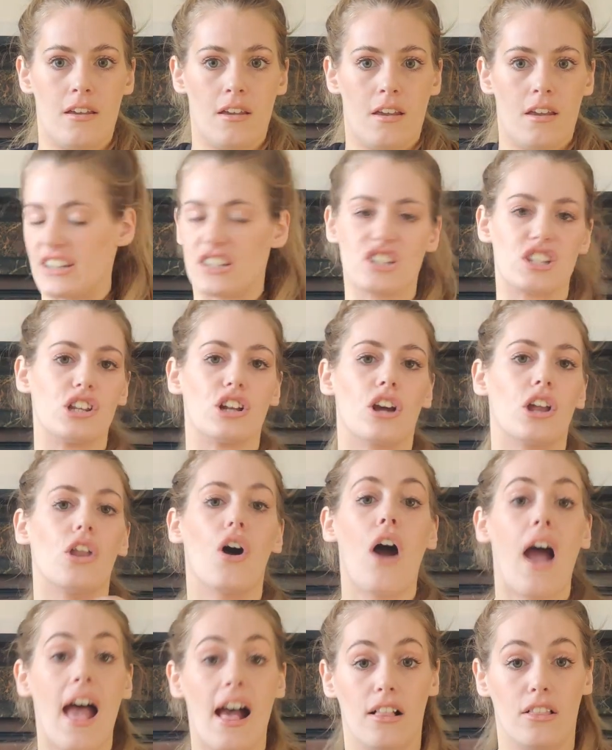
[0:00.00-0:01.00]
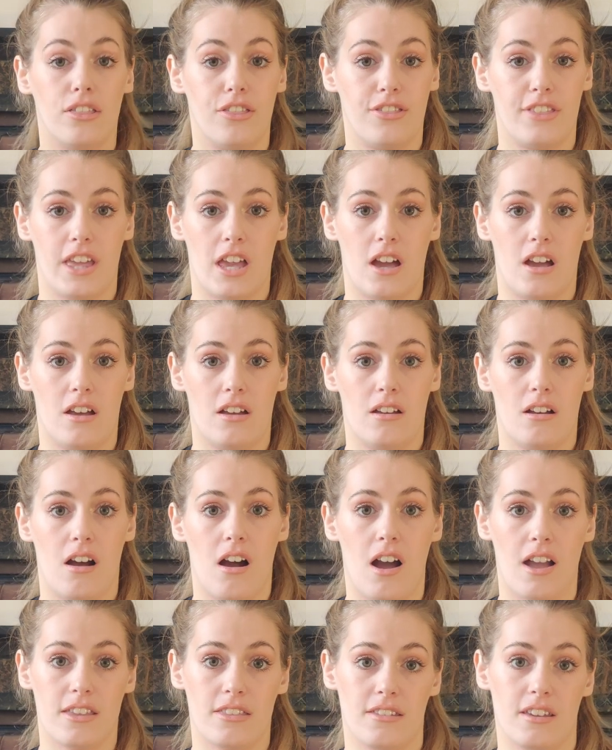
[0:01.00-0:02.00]
They just look a lot healthier,
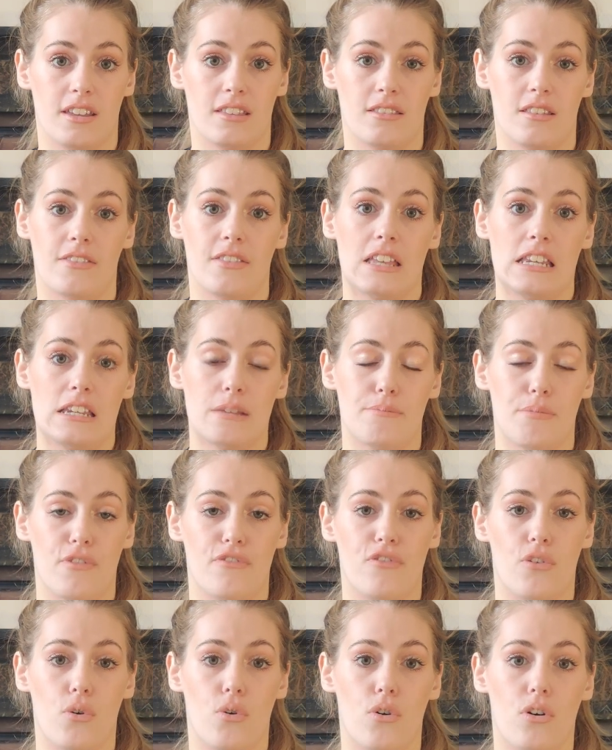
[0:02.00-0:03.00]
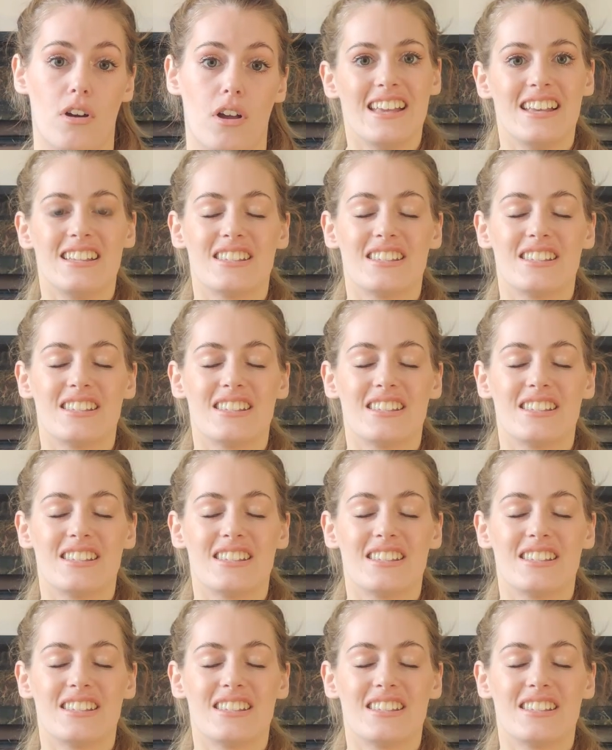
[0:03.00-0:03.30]
I think, than they did before.